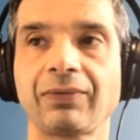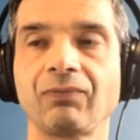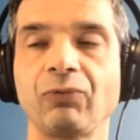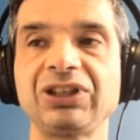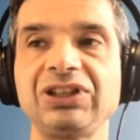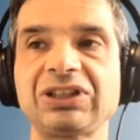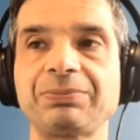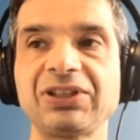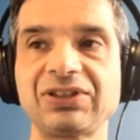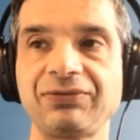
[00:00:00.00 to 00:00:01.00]
what is
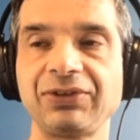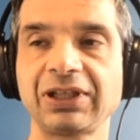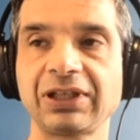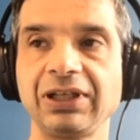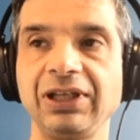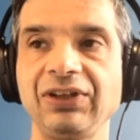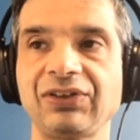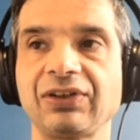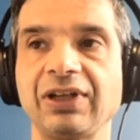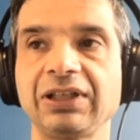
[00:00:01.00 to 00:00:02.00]
specific
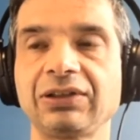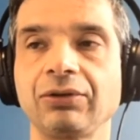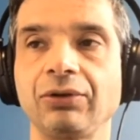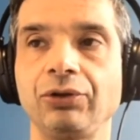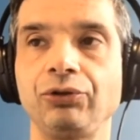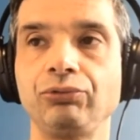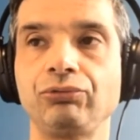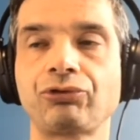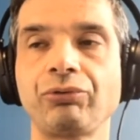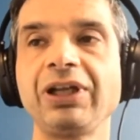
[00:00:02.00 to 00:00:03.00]
is that you
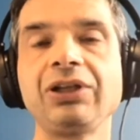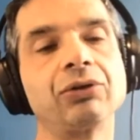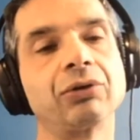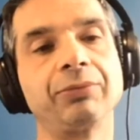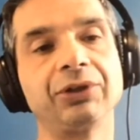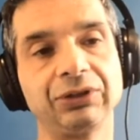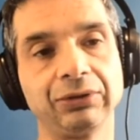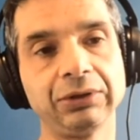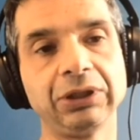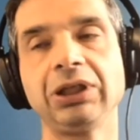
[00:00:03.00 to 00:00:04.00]
train your
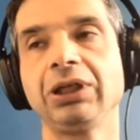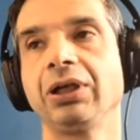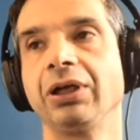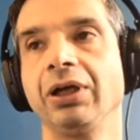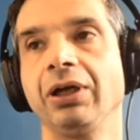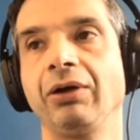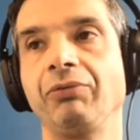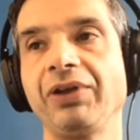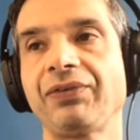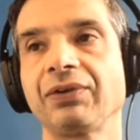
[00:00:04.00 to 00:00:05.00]
model
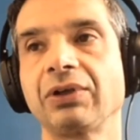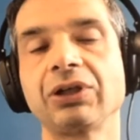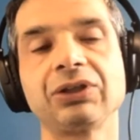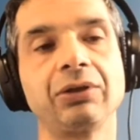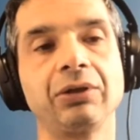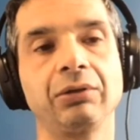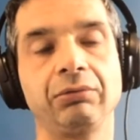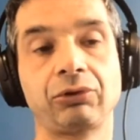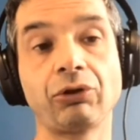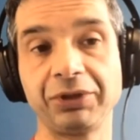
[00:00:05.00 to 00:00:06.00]
with
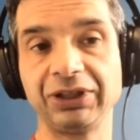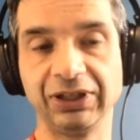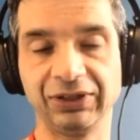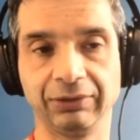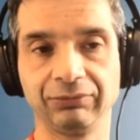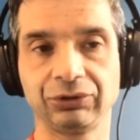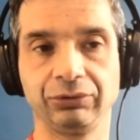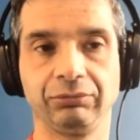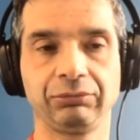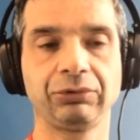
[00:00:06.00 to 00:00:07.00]
corporate data. So
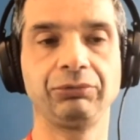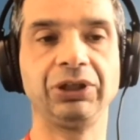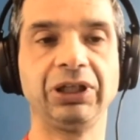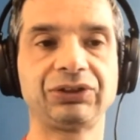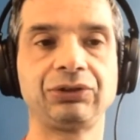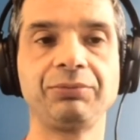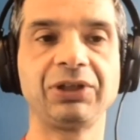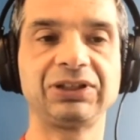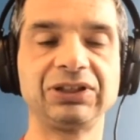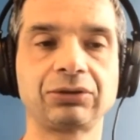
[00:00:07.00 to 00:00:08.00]
we assume
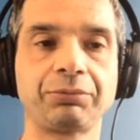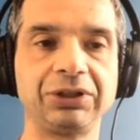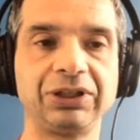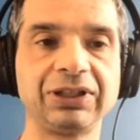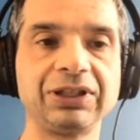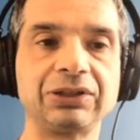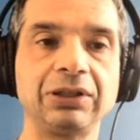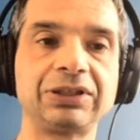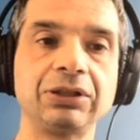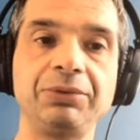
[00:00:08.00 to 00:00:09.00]
that this corporate data is a
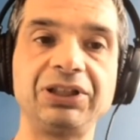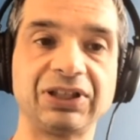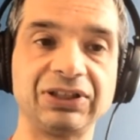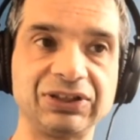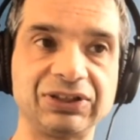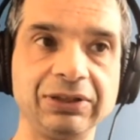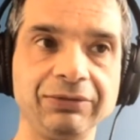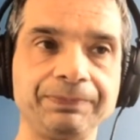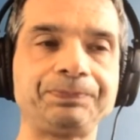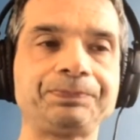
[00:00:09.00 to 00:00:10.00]
little bit sensitive,